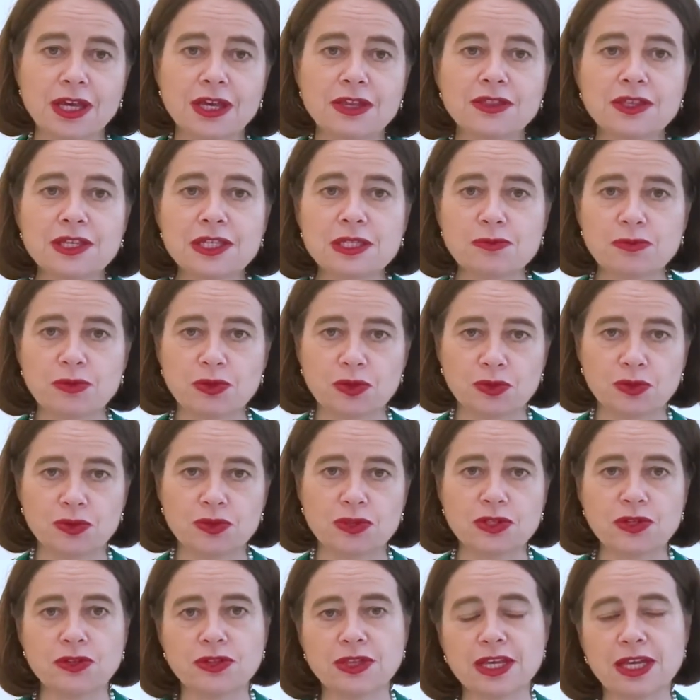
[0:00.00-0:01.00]
This
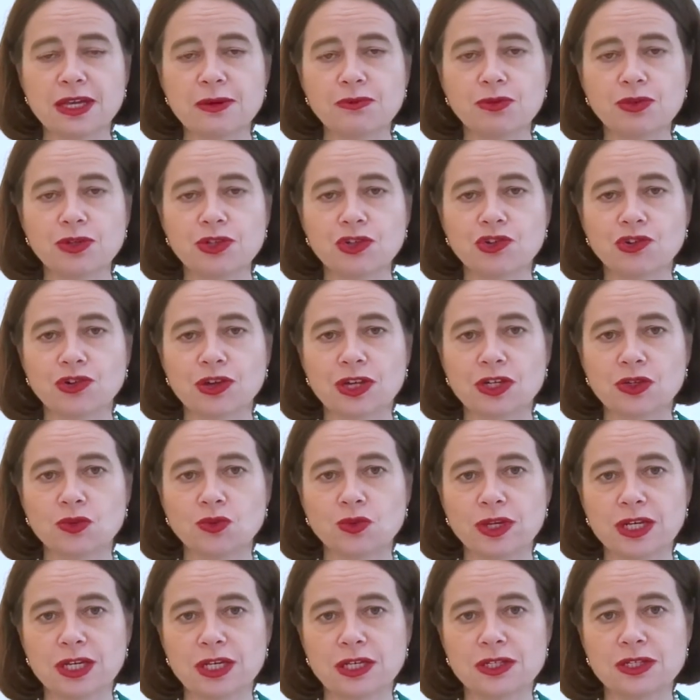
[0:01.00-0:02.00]
builds on the upward trend
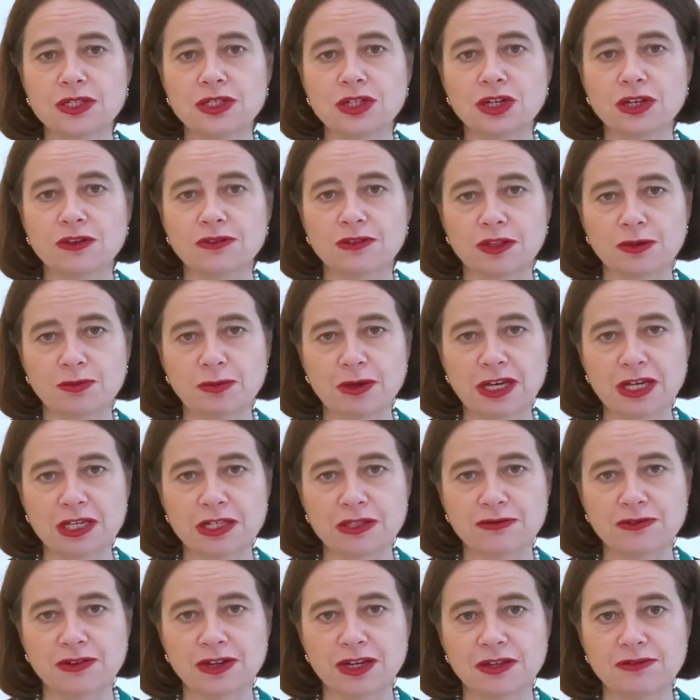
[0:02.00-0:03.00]
witnessed over the
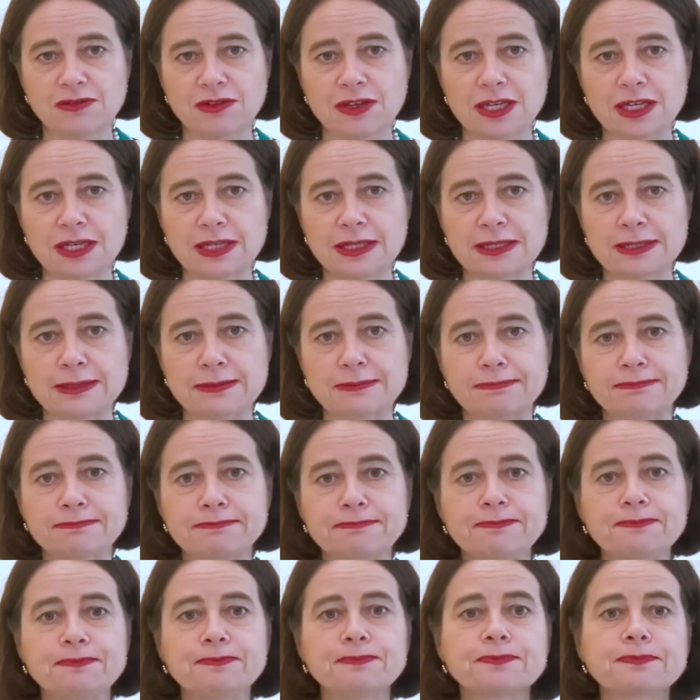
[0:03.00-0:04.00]
past 5 years.
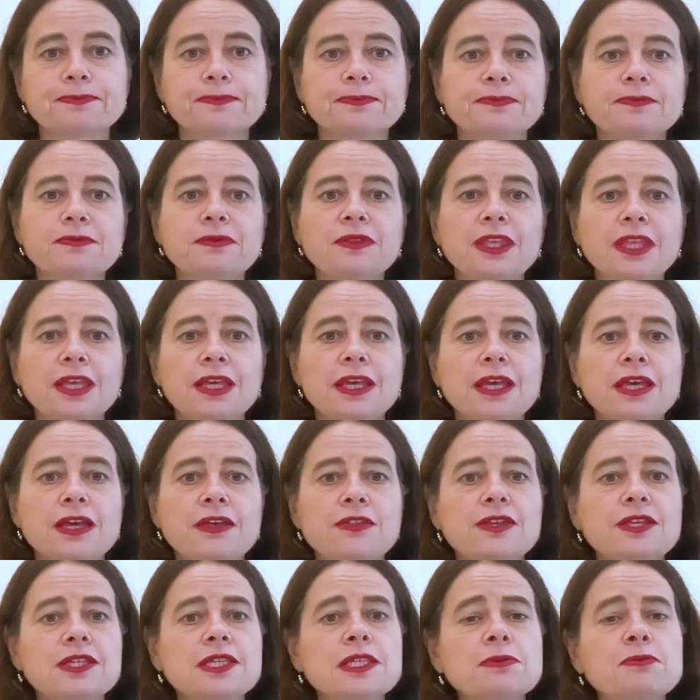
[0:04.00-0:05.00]

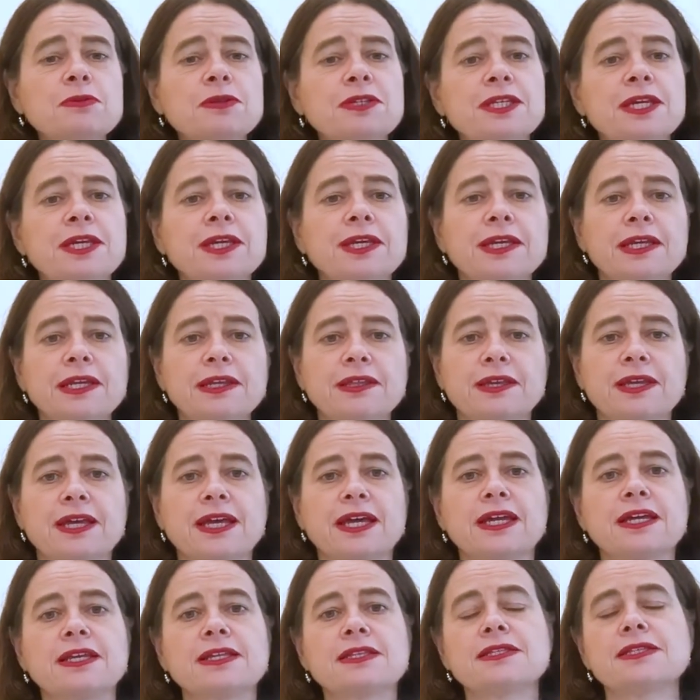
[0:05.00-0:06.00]
This is particularly the
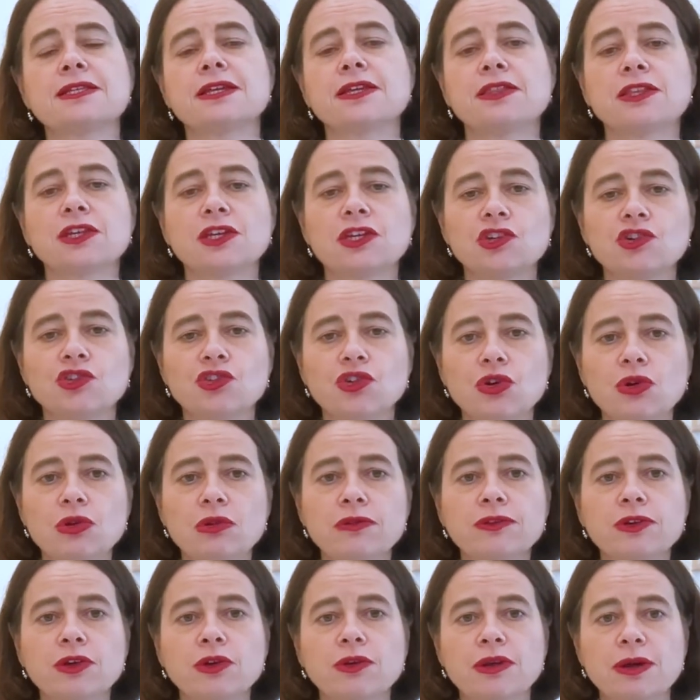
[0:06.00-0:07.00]
case in the control
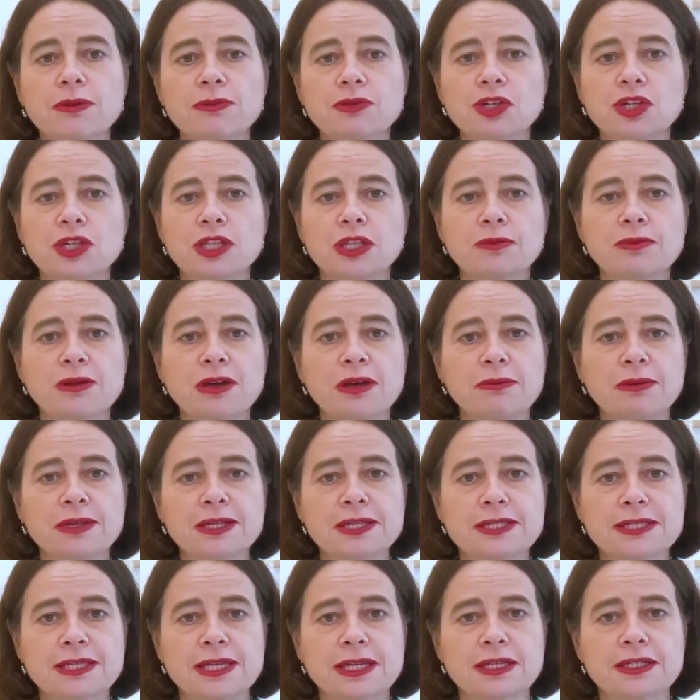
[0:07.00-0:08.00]
of corruption in the
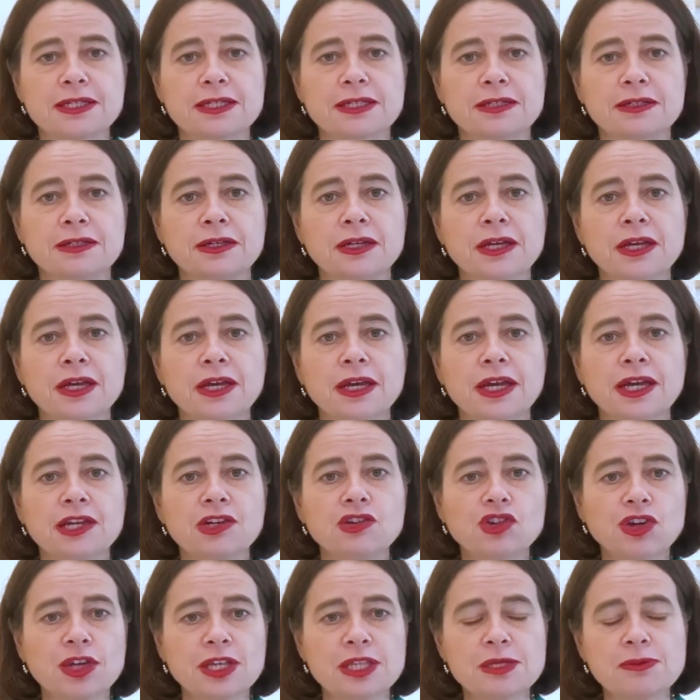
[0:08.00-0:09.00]
public sector and
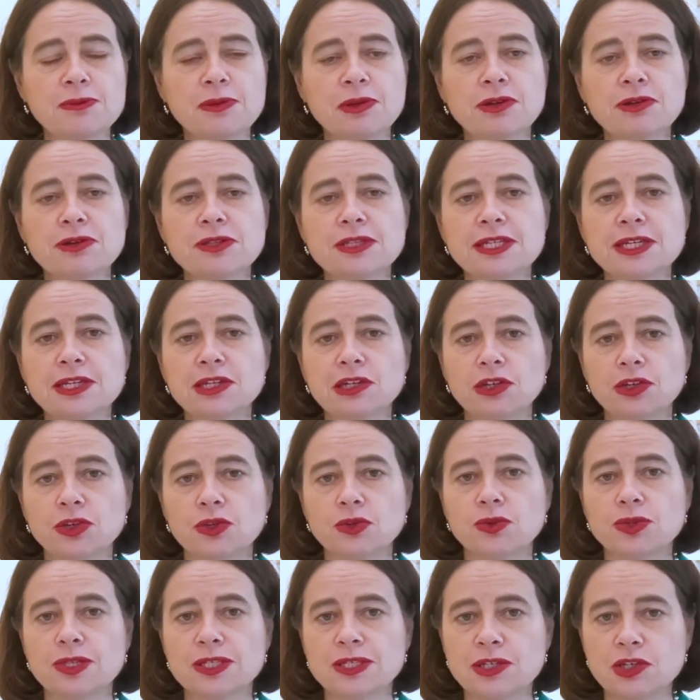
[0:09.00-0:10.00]
transparency in
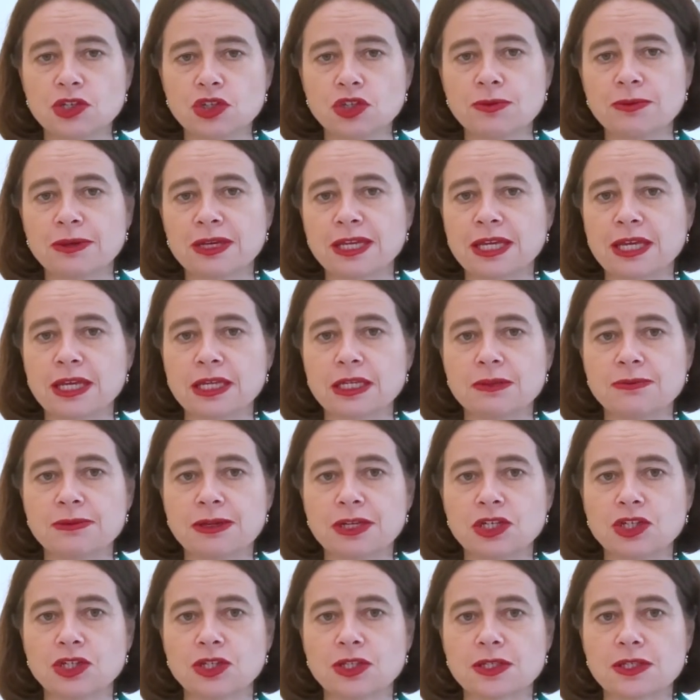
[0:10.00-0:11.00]
local decision-making
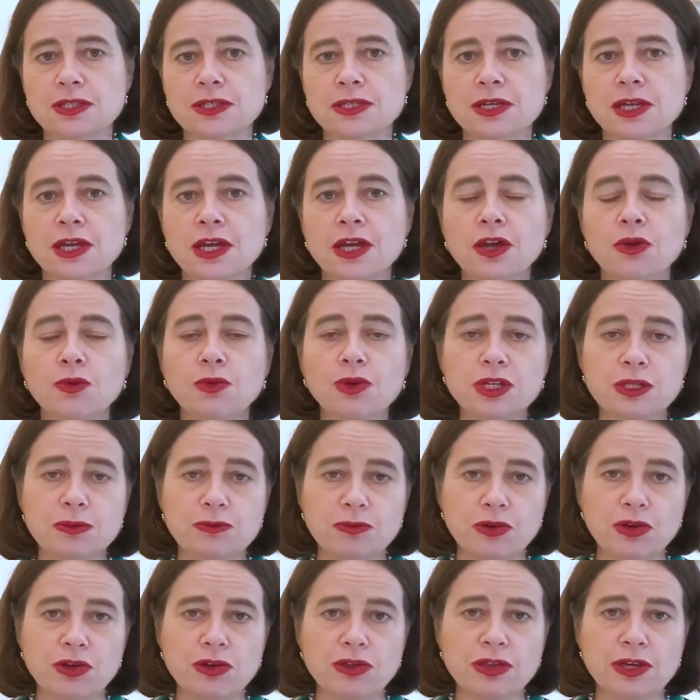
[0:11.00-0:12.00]
dimensions, which
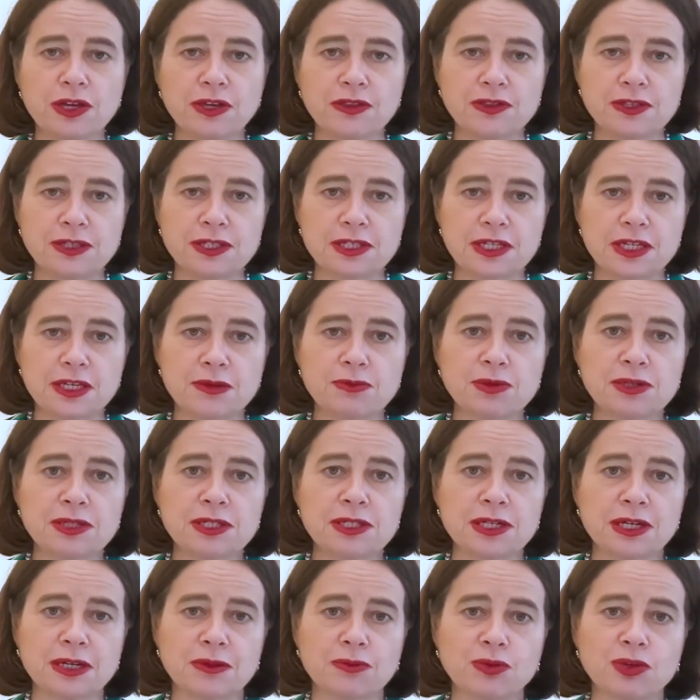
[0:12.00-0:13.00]
both had the
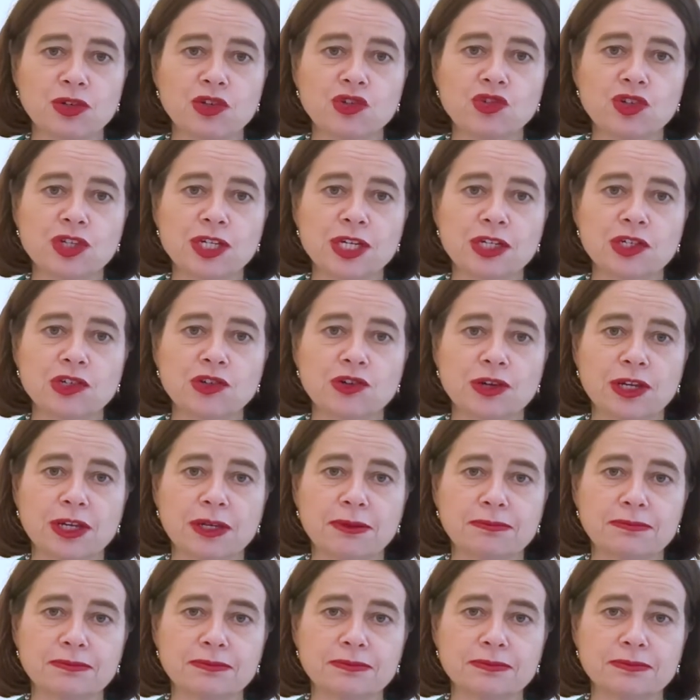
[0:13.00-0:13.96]
steepest upward trajectory.